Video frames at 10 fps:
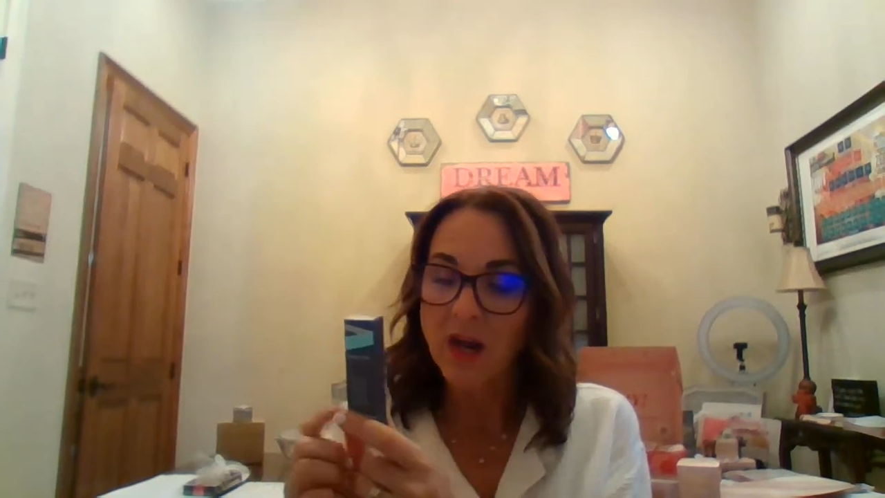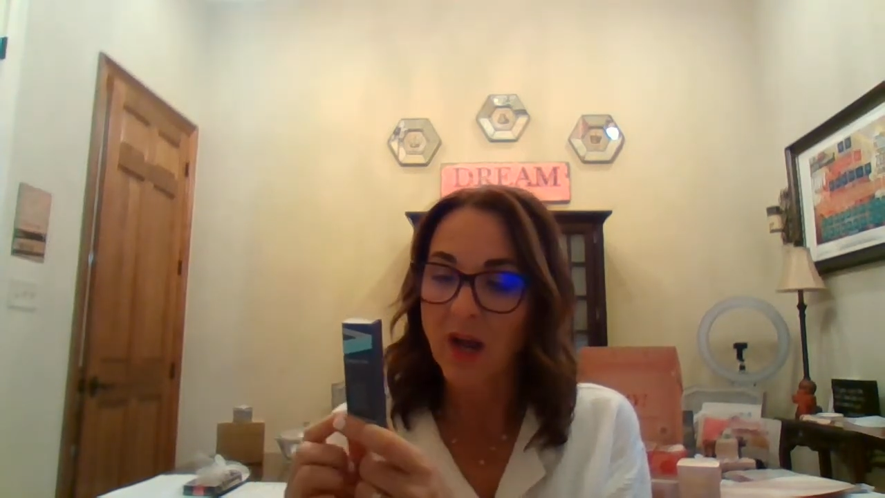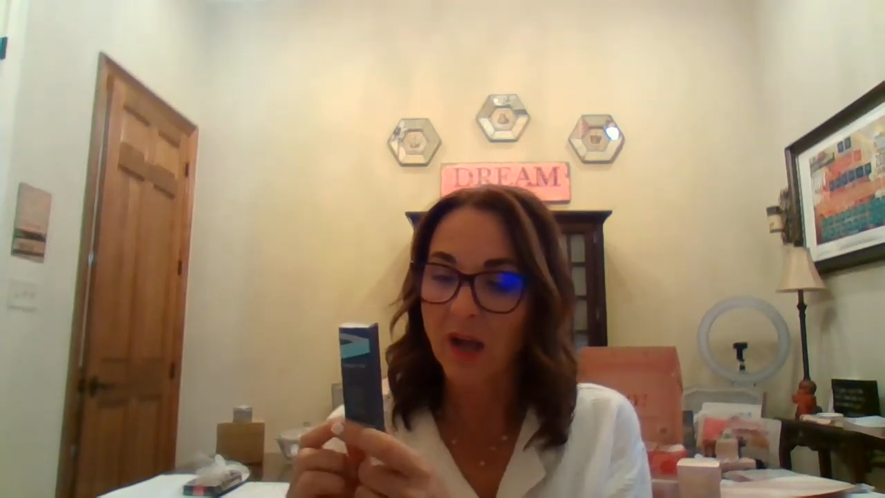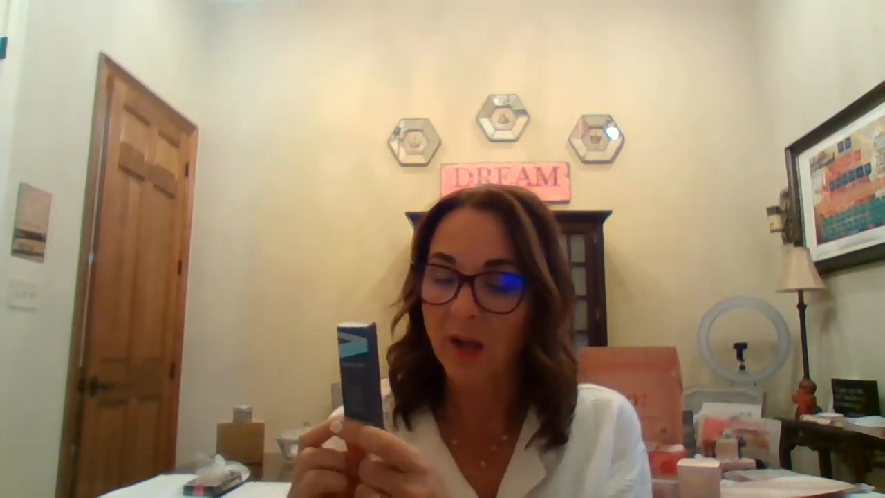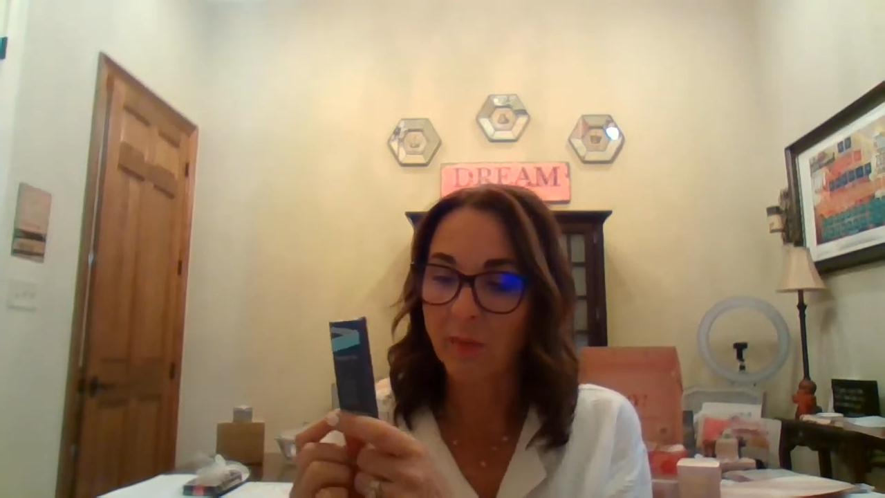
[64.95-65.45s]

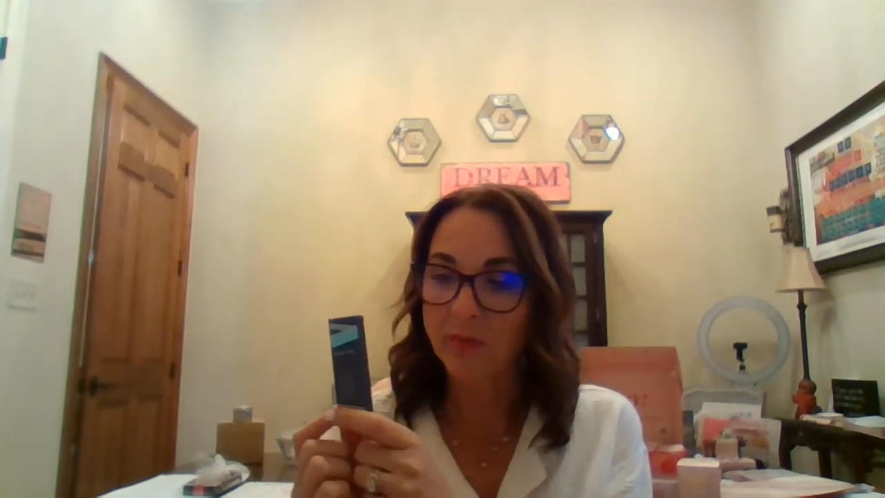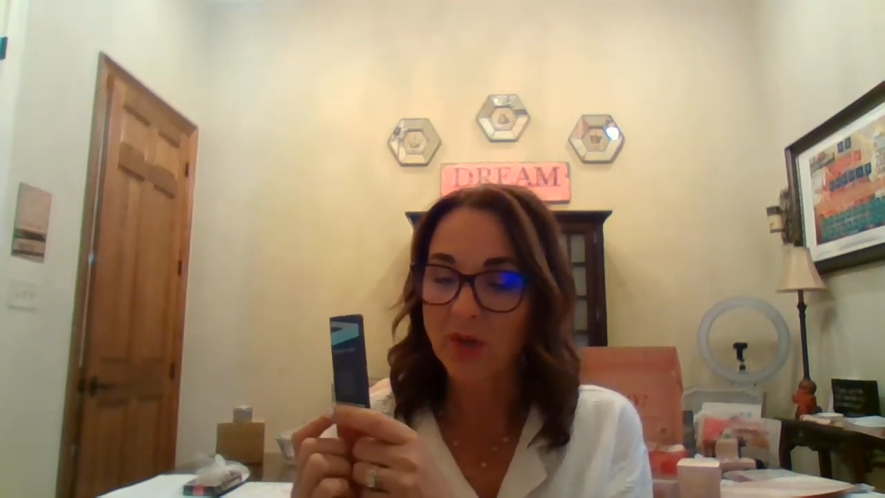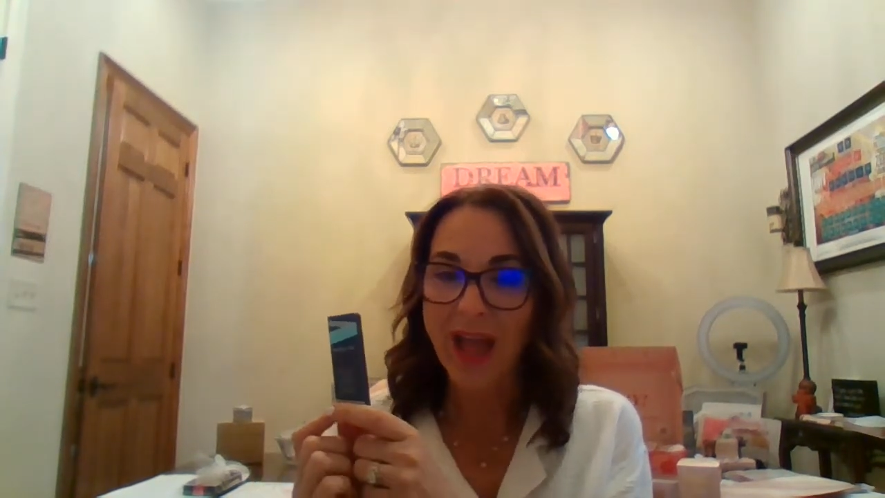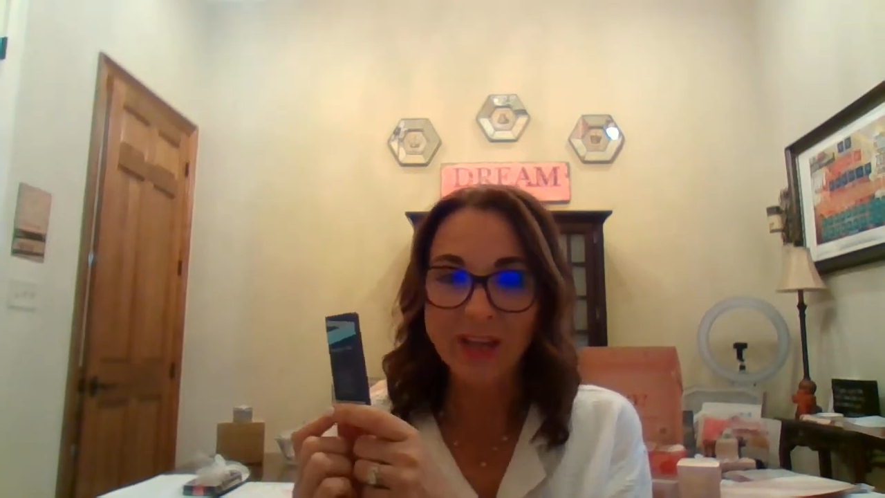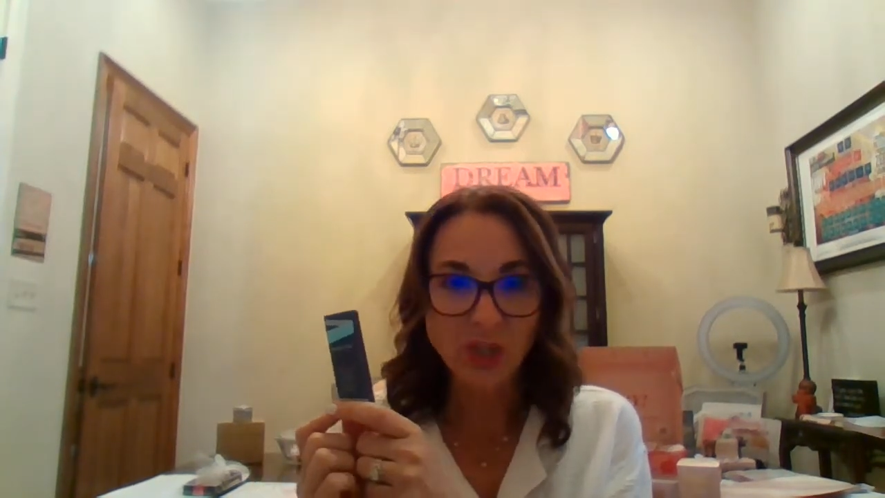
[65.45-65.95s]

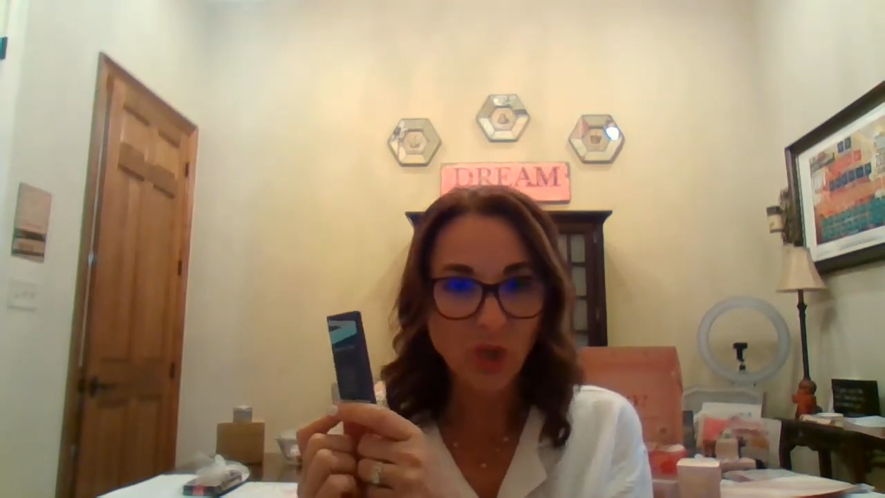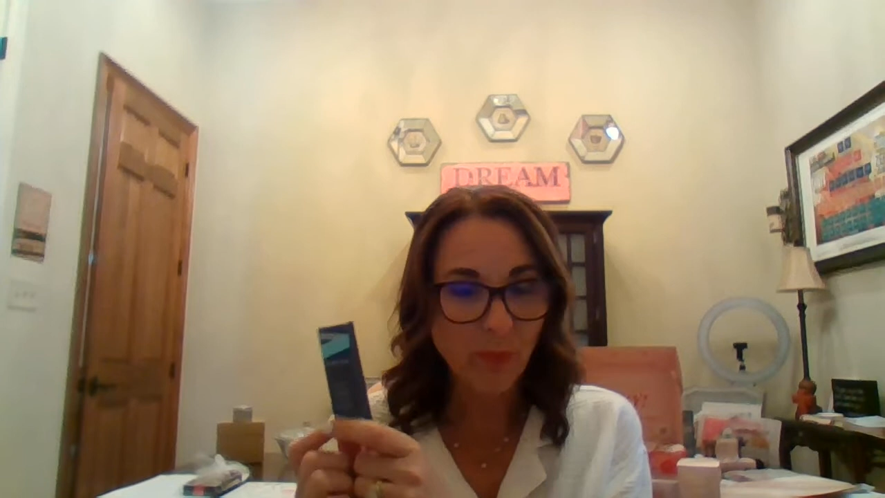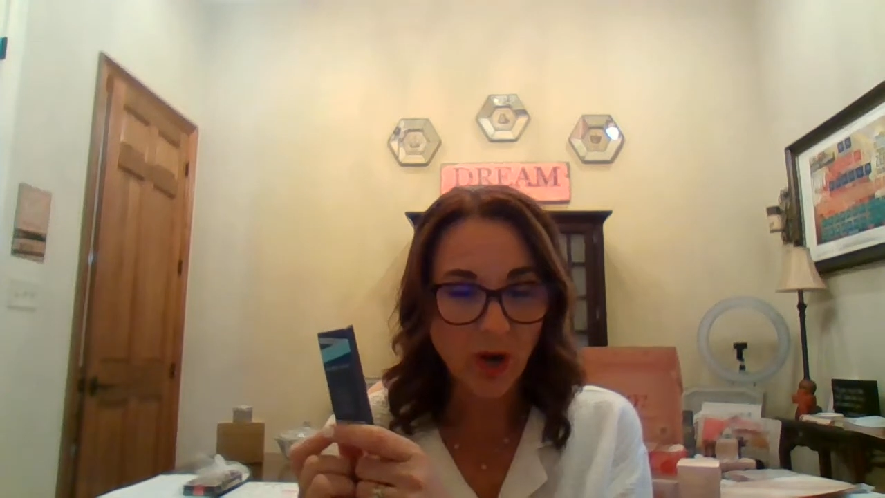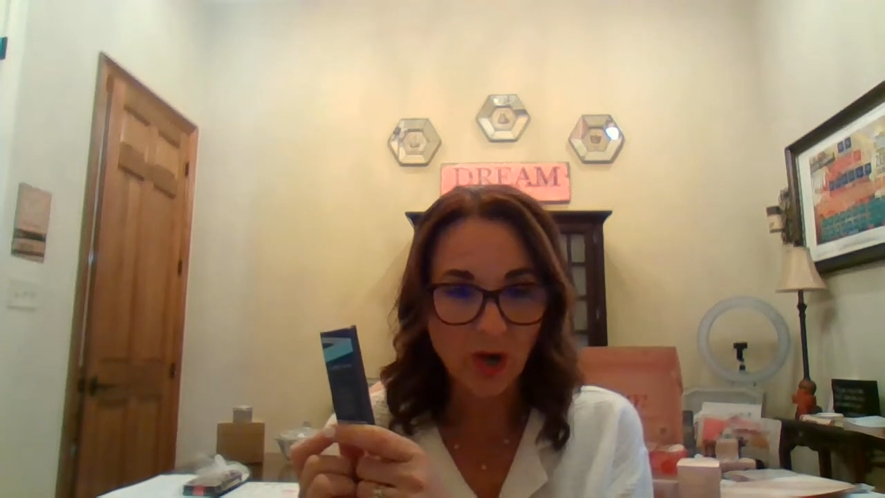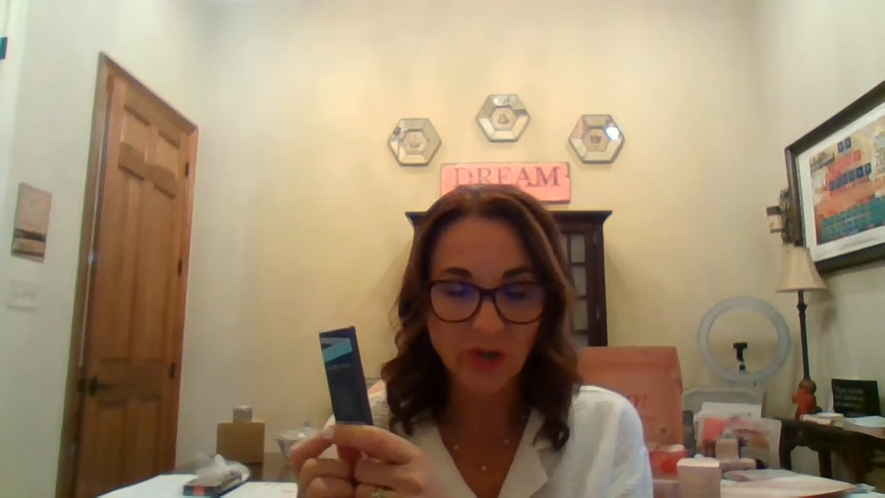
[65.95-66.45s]
to add to your
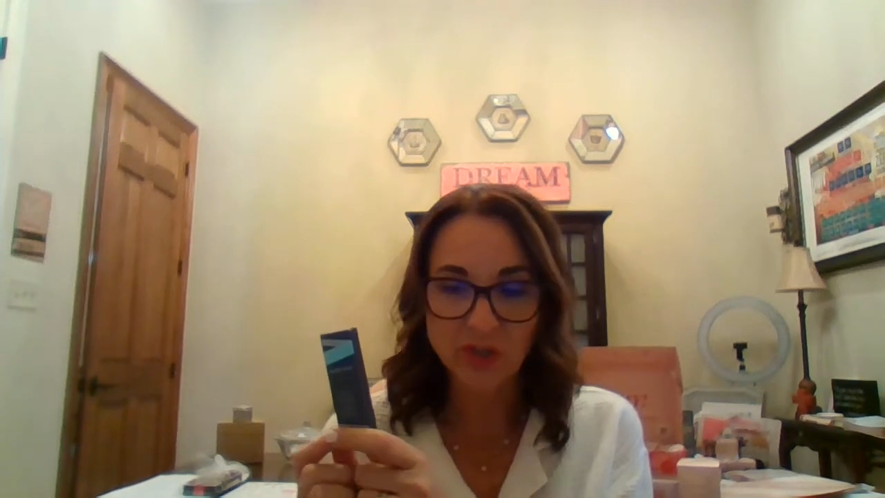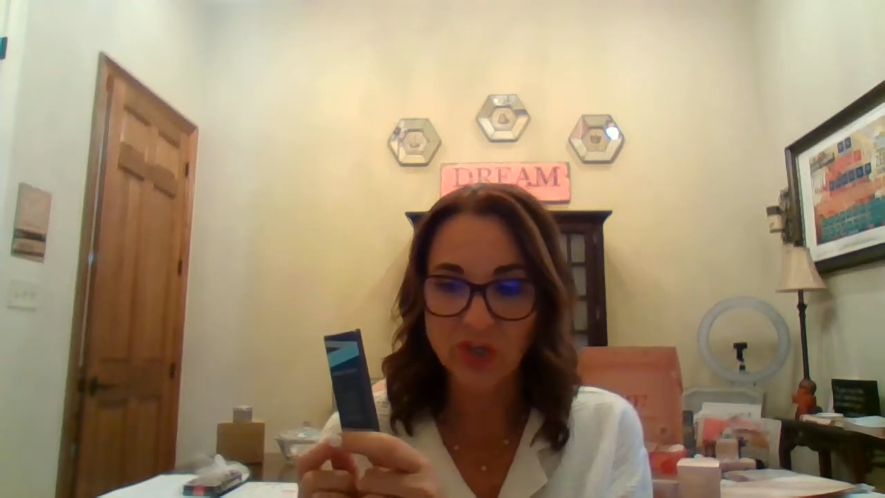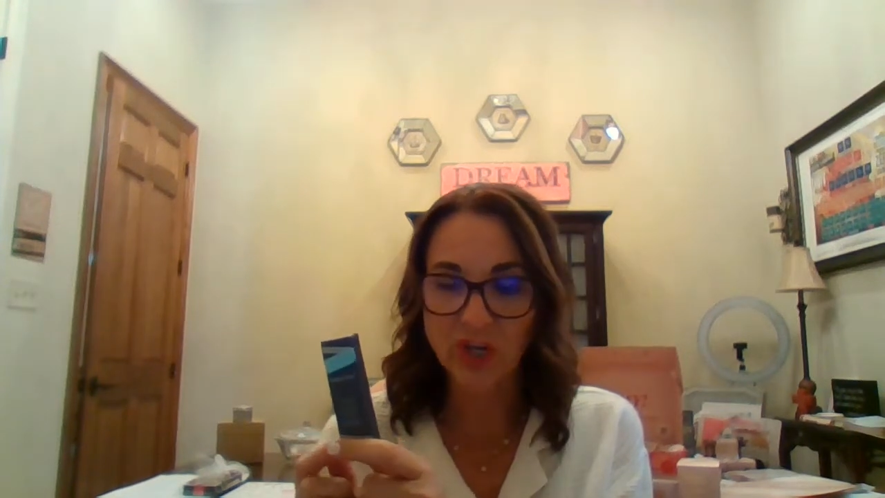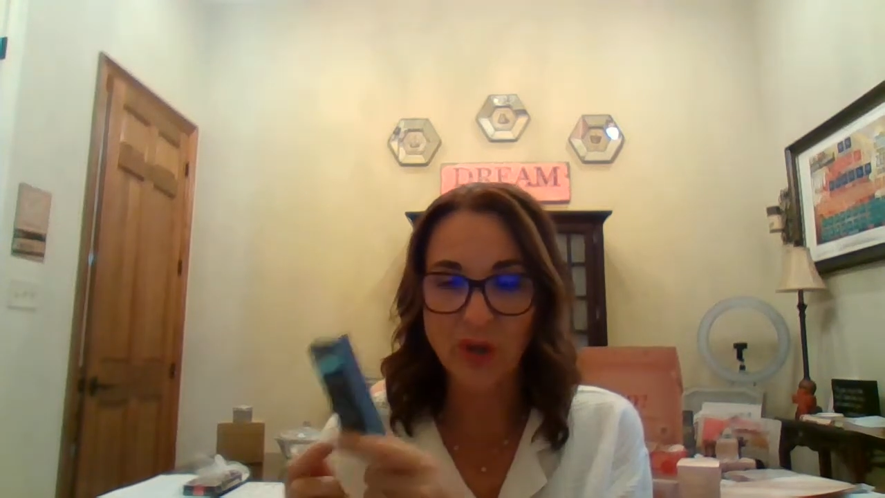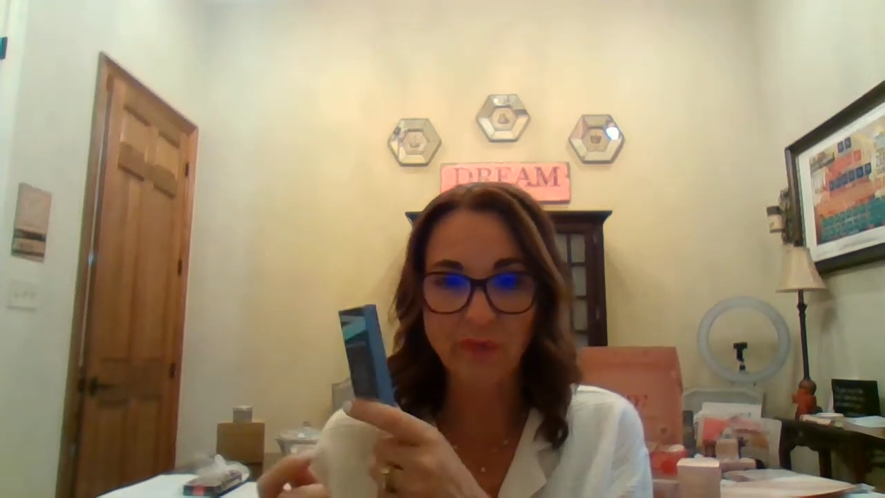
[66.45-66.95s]
purse,
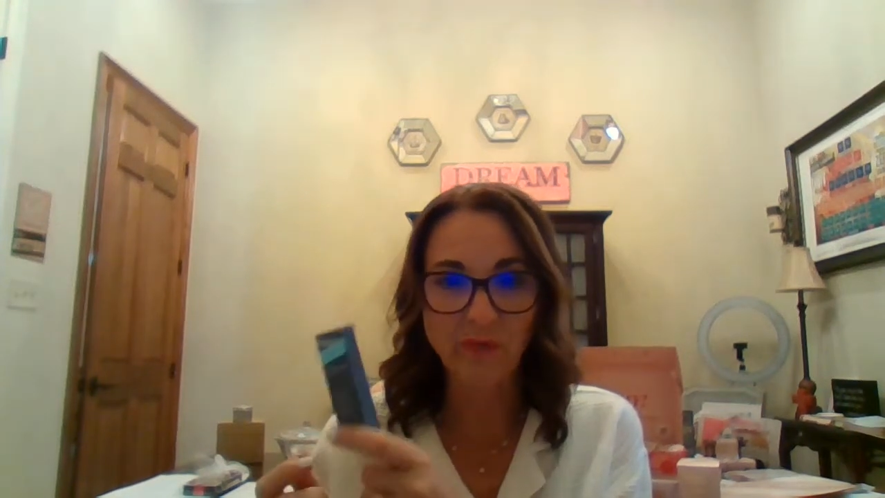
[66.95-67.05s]
you know,